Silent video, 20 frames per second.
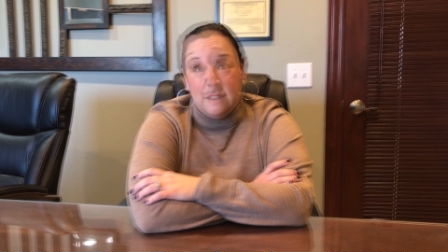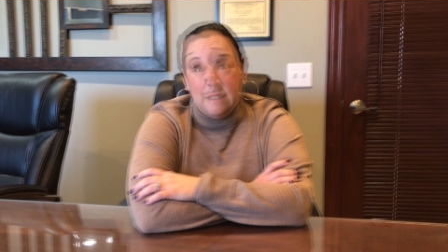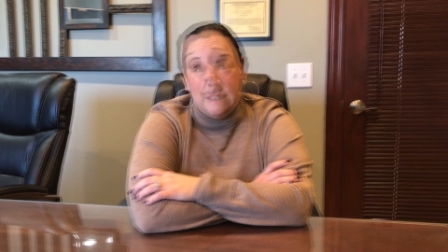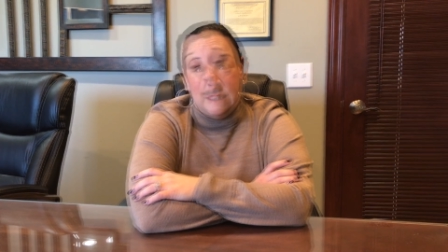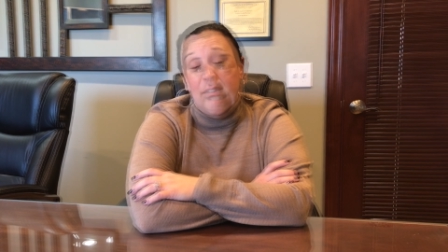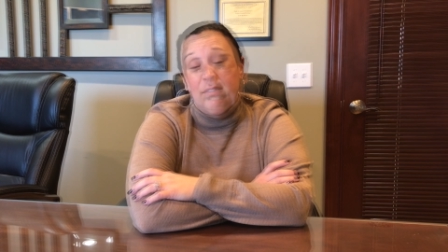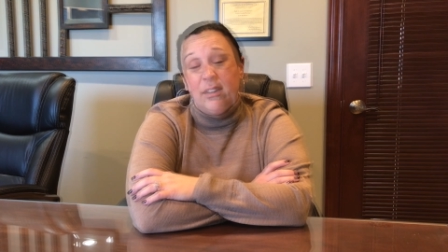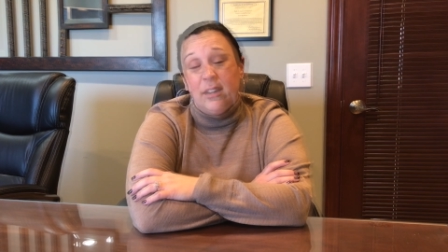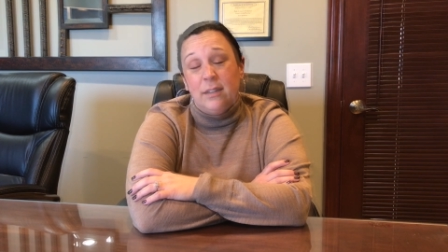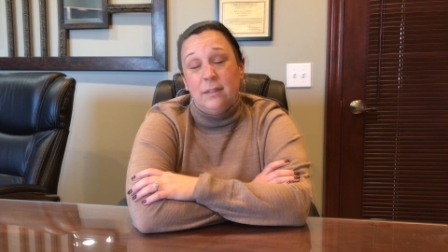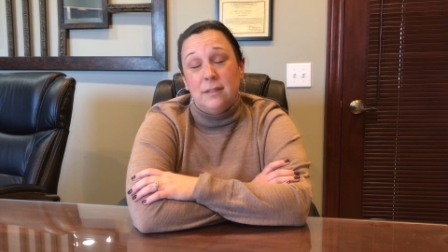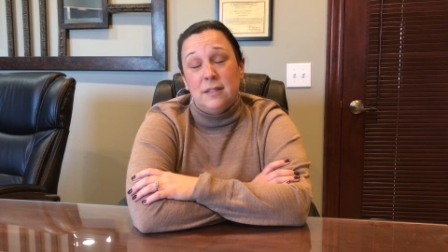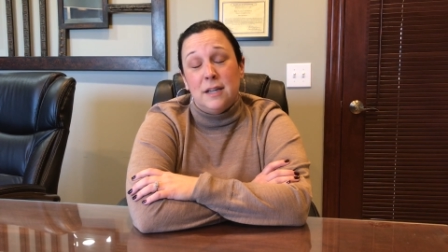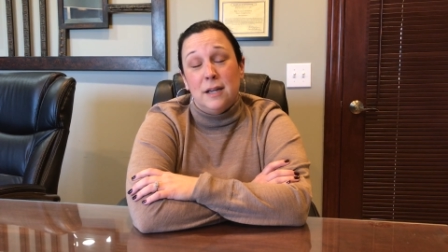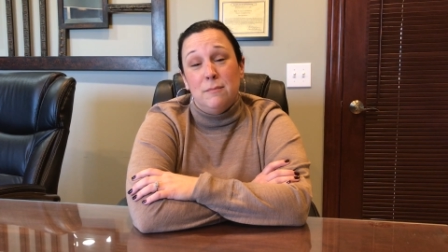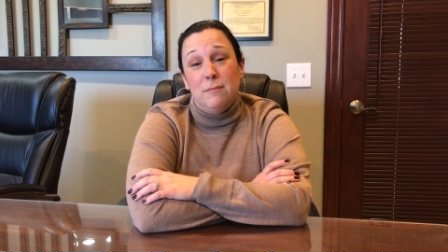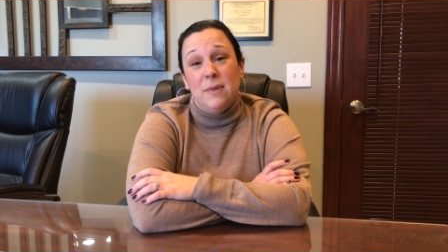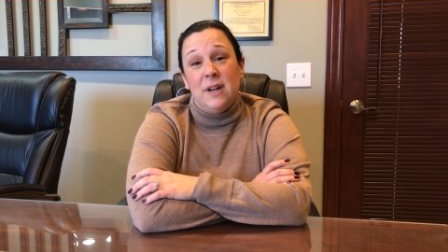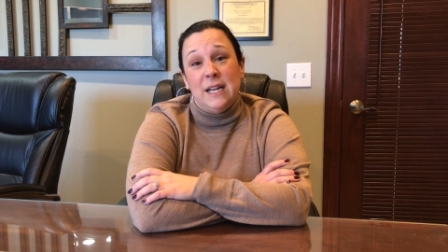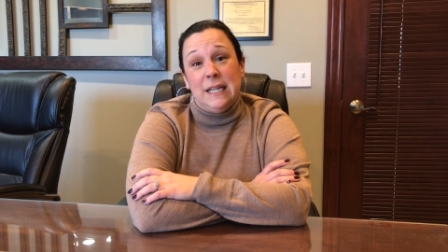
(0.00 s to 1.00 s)
I've asked
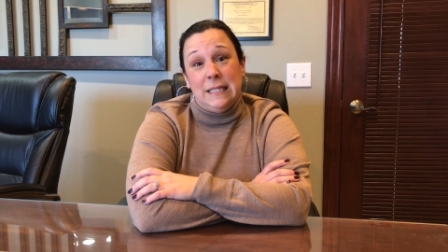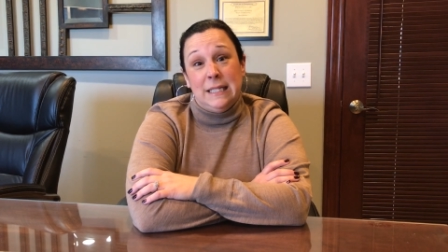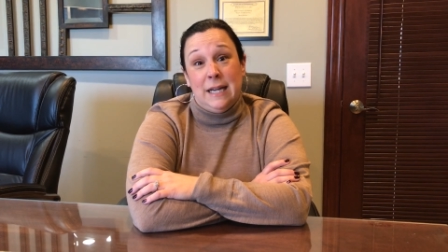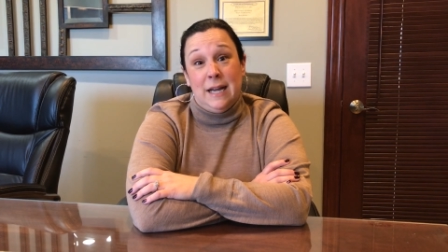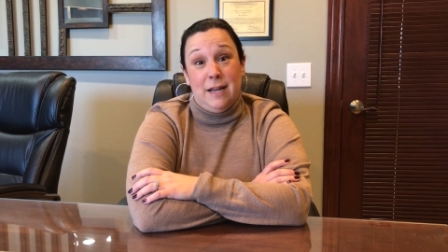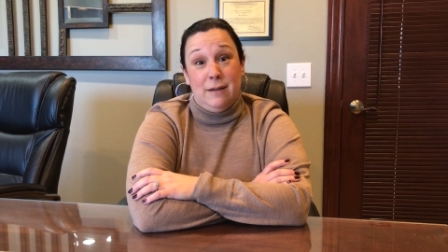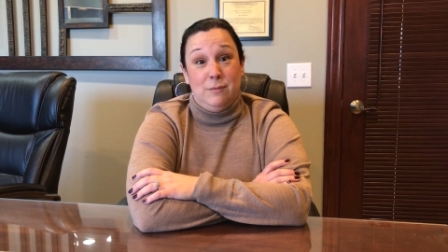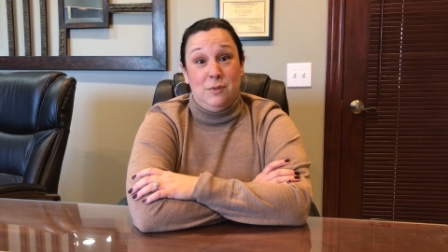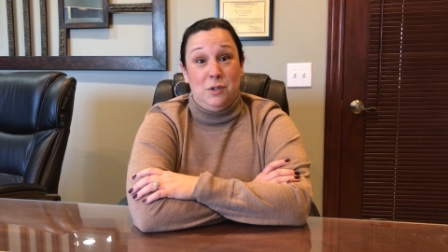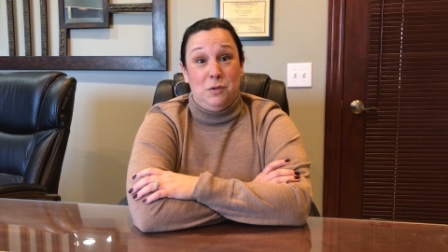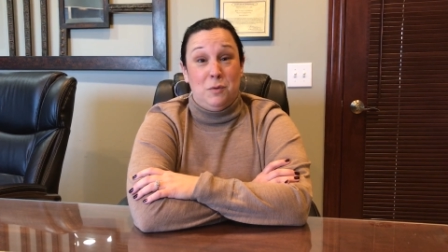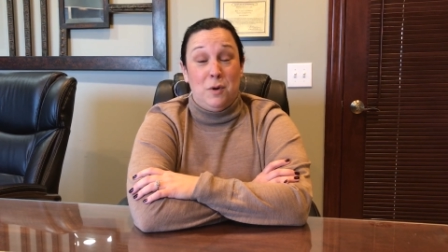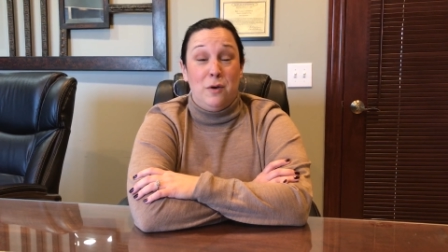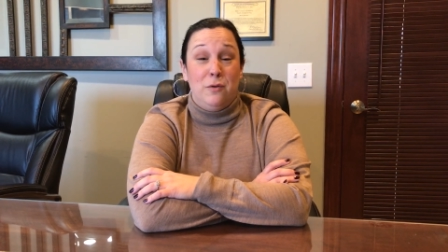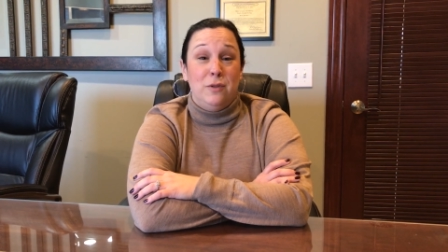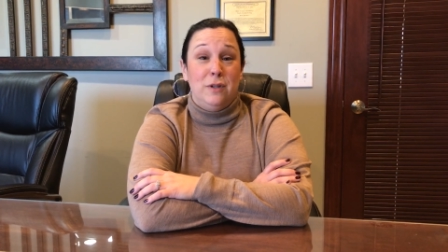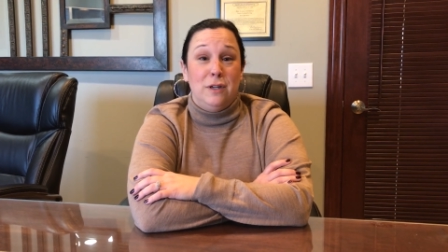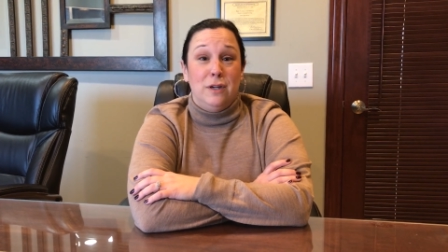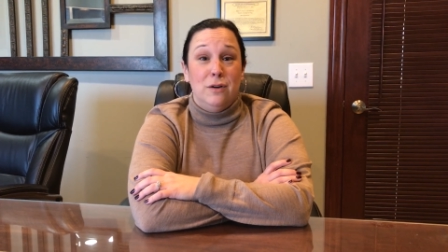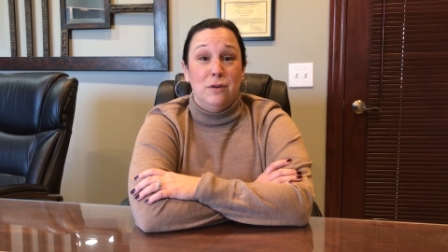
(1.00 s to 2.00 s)
him many times
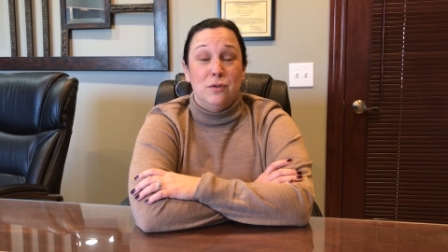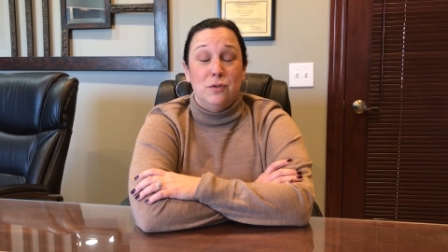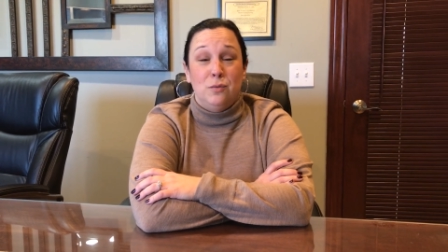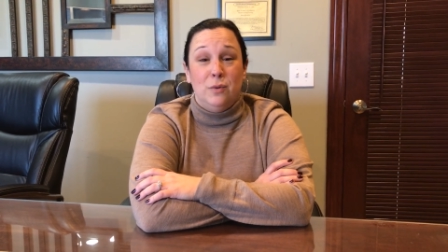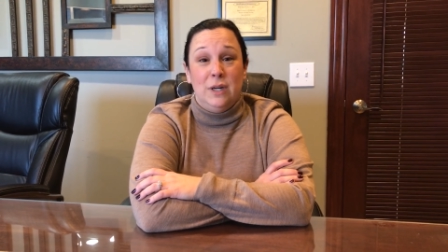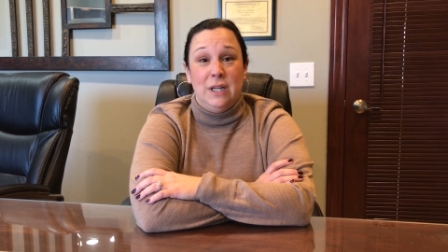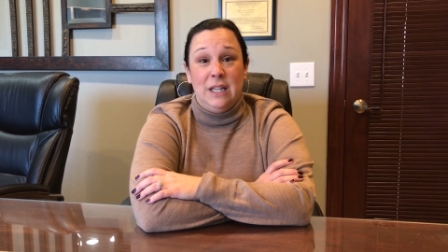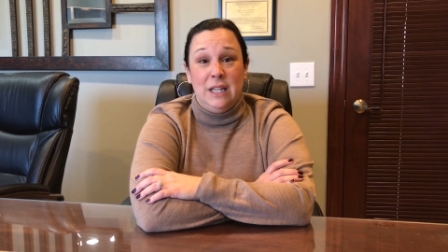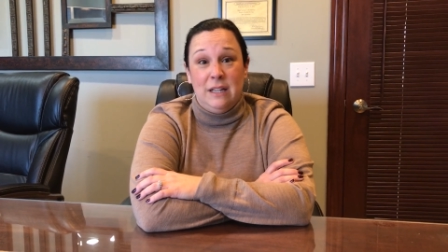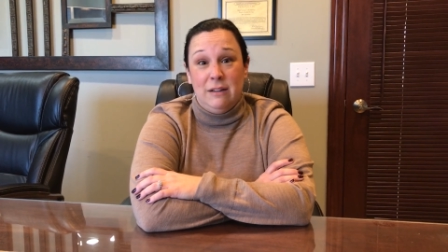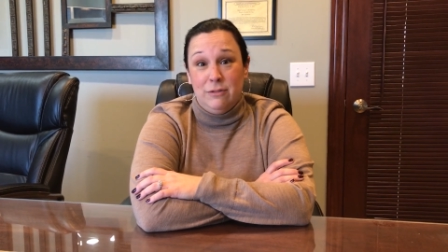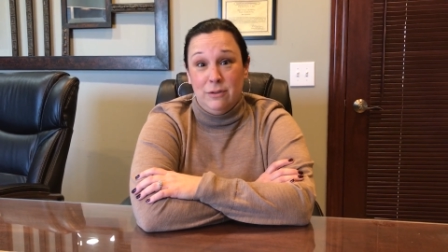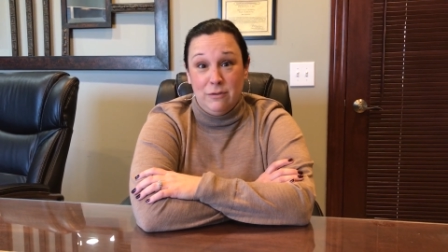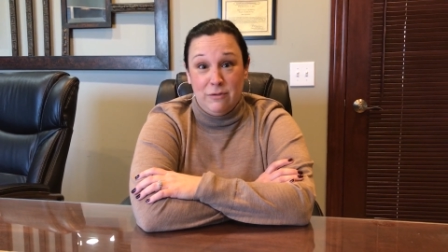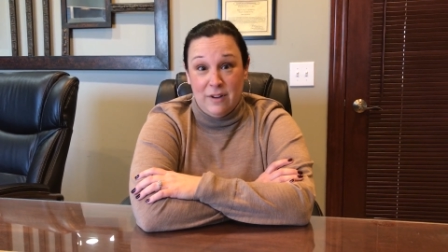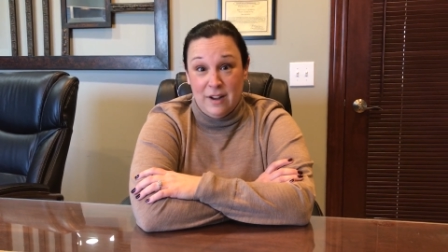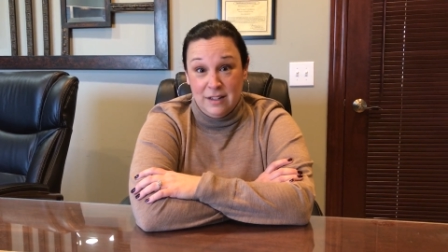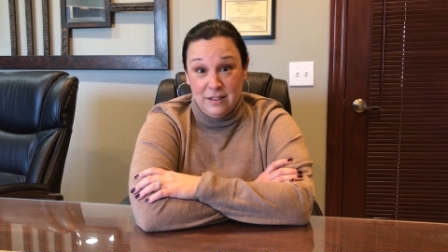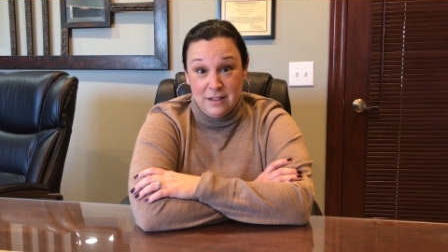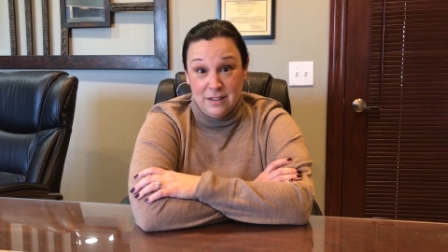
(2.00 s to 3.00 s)
throughout the years when he even
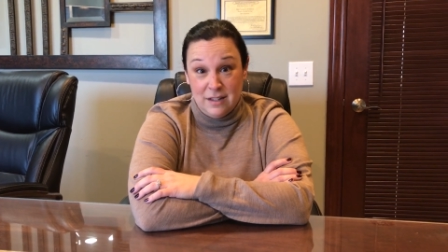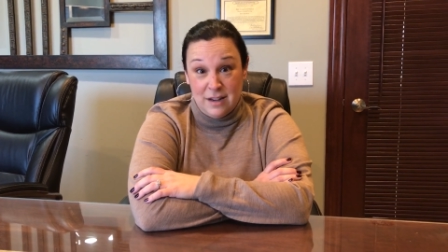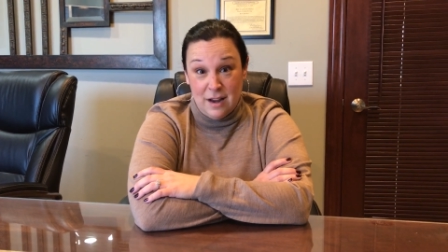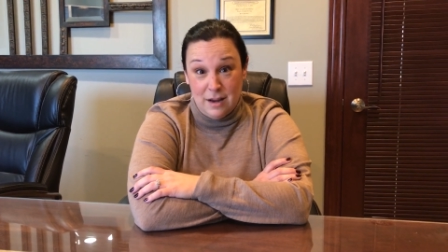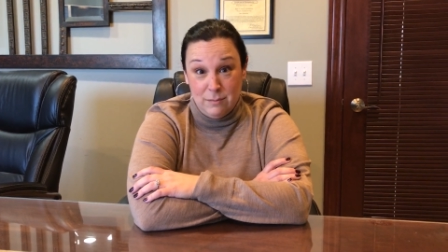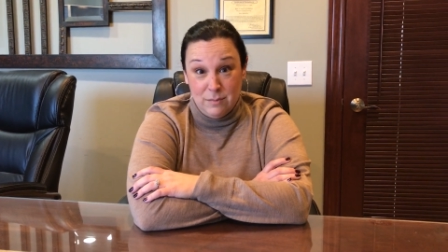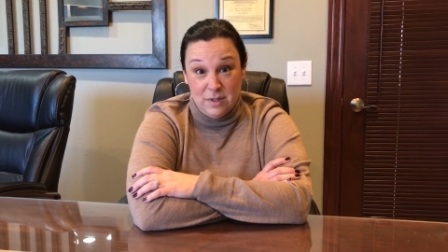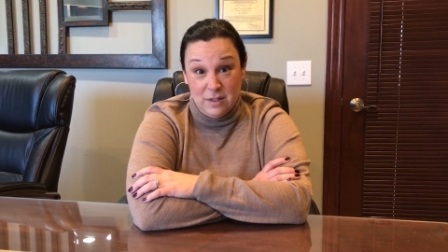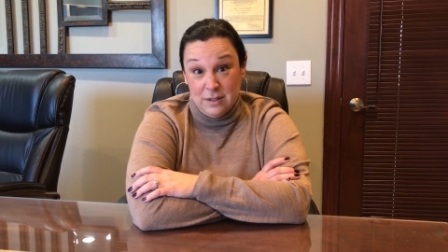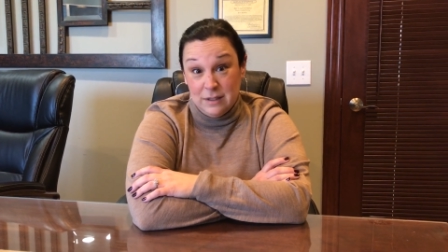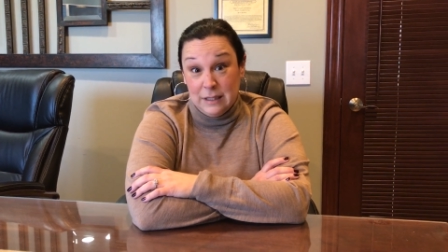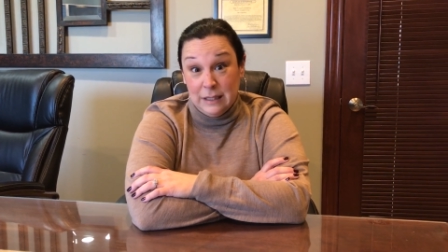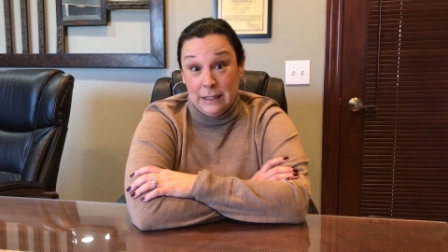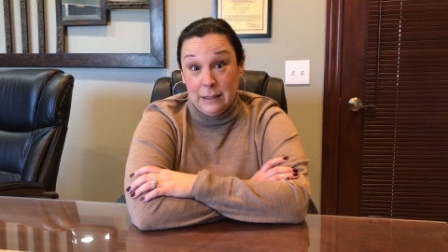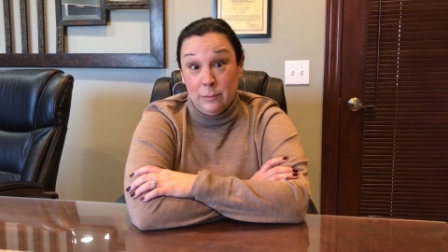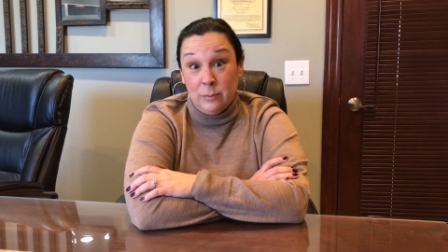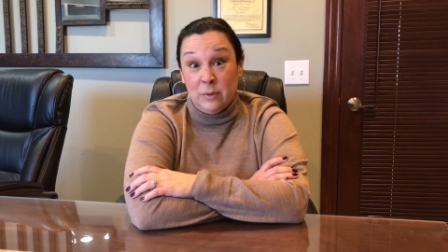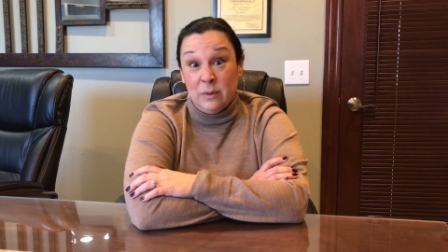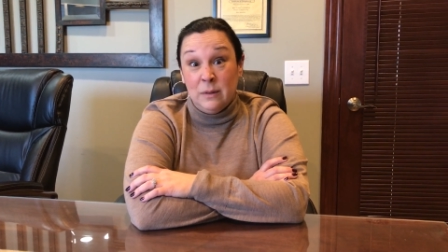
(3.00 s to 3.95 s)
finds time to sleep.